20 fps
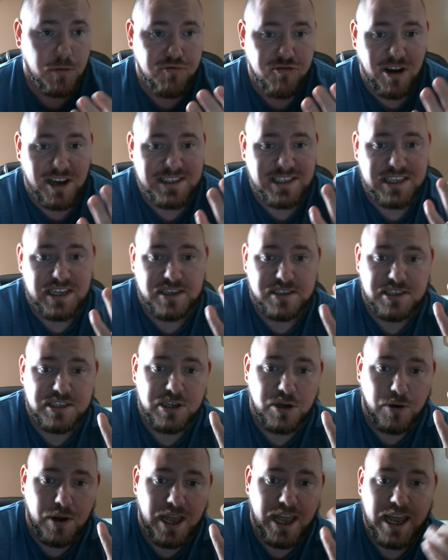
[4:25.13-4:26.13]
prosthetic
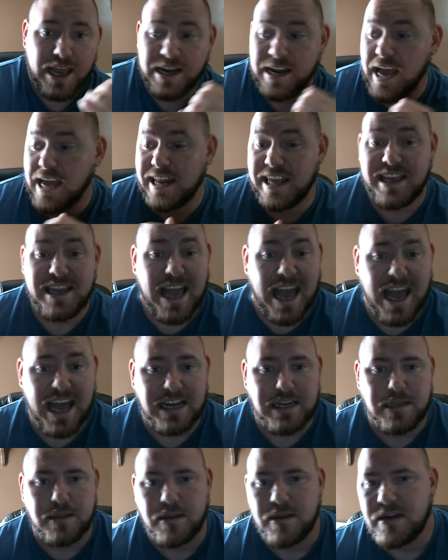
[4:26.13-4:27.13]
steel hand and a
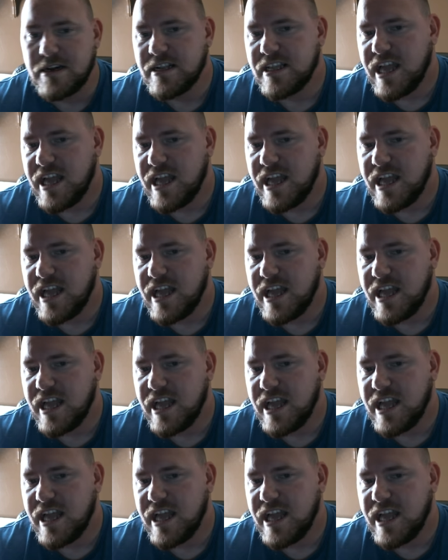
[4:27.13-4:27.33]
cannon,